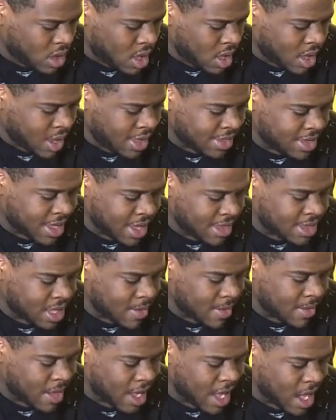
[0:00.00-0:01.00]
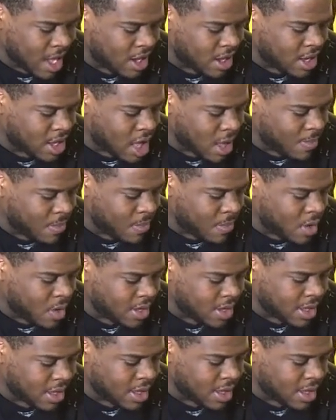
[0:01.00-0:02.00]
They say it's coming out in a couple more
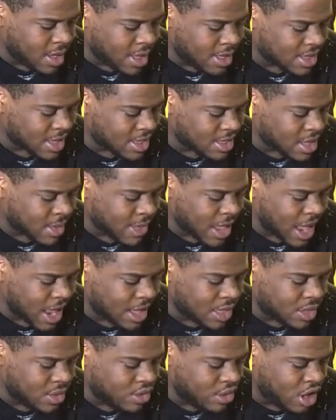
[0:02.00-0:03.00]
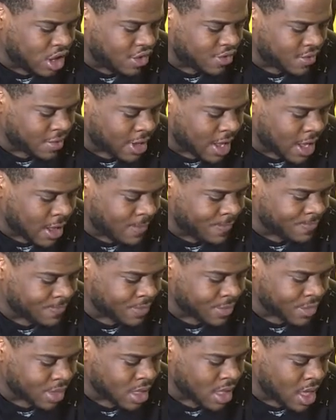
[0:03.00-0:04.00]
years. They say it's coming out like 2 years from now.
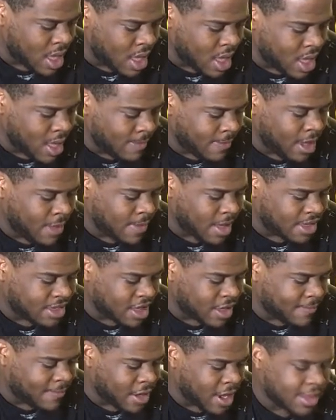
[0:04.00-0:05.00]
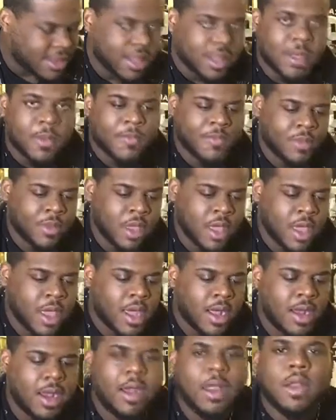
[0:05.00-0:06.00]
Me, myself, personally,
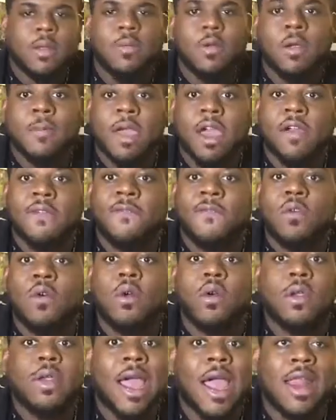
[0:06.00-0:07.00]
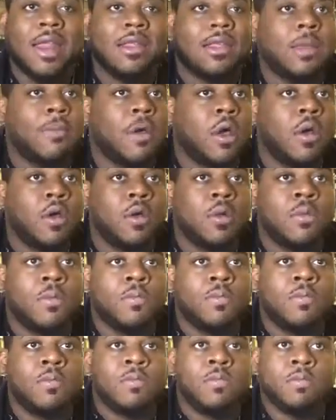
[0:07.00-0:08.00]
they need to bring back a full dynasty mode. You know
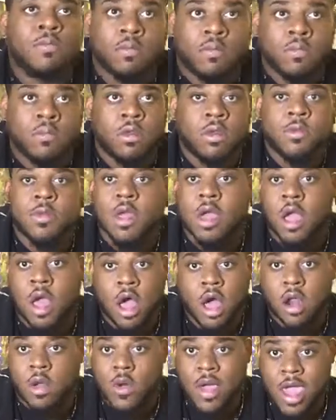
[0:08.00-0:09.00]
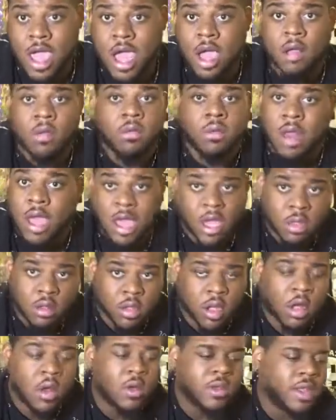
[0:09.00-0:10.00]
what I'm saying? All the way out, like the
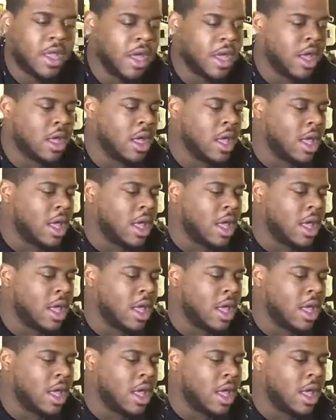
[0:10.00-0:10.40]
whole thing.